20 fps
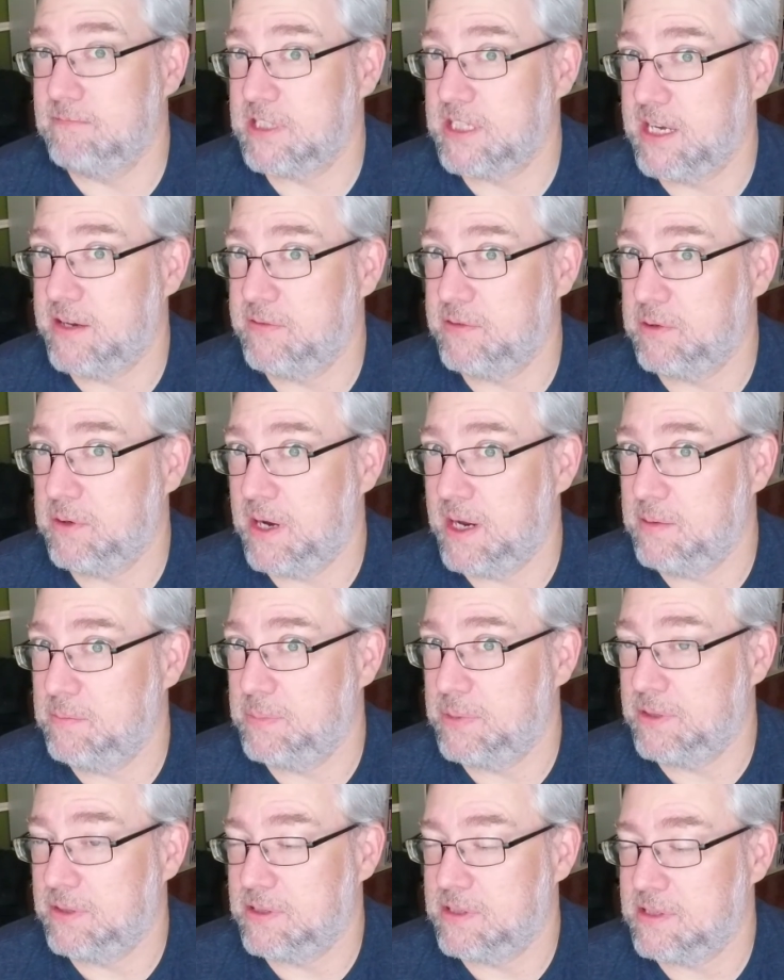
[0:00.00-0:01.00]
7 or 8
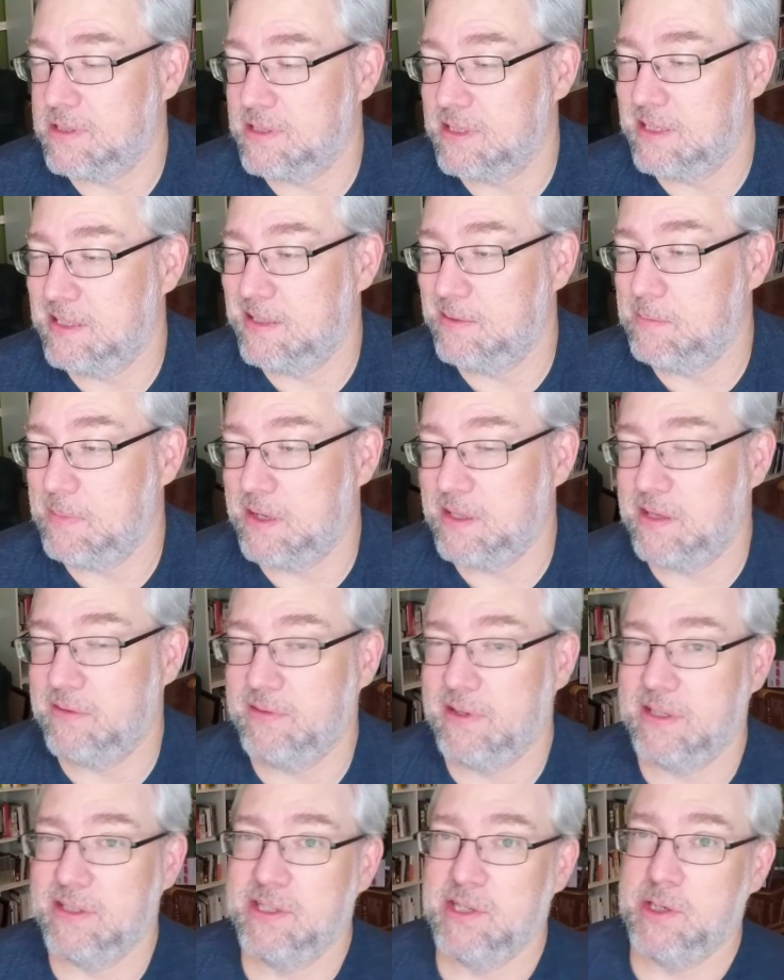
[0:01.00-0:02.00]
books in the month of
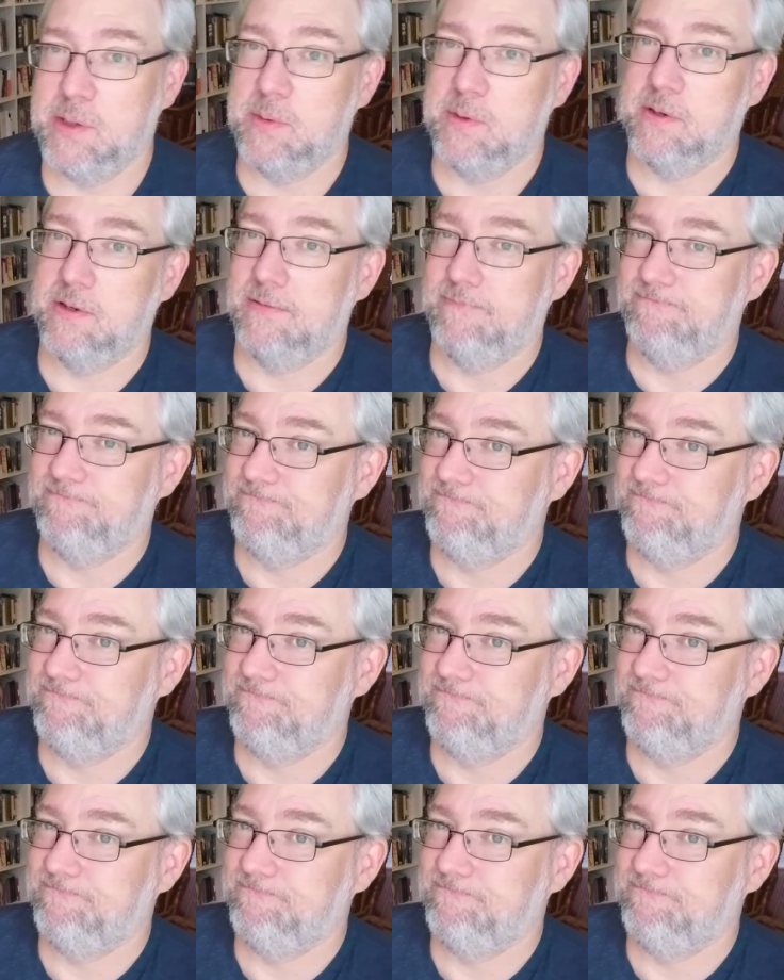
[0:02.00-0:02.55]
October.